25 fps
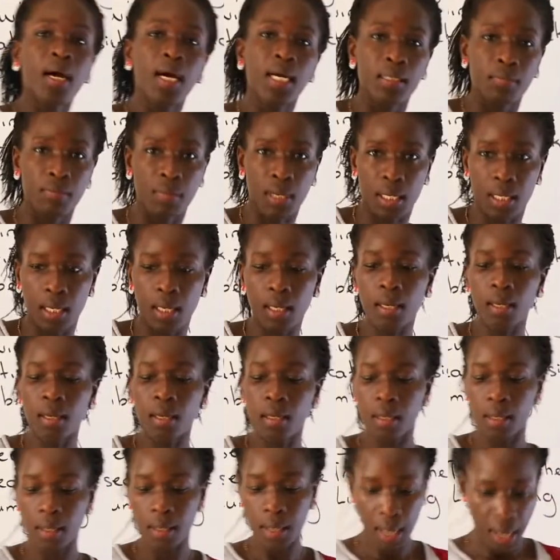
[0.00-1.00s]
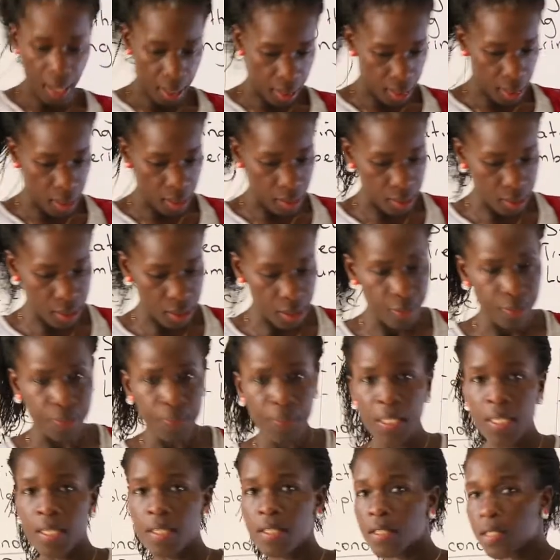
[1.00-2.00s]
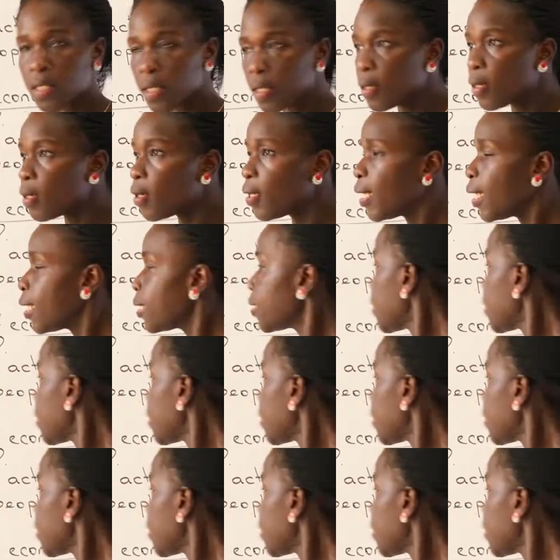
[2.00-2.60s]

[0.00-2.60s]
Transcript: and many others. So let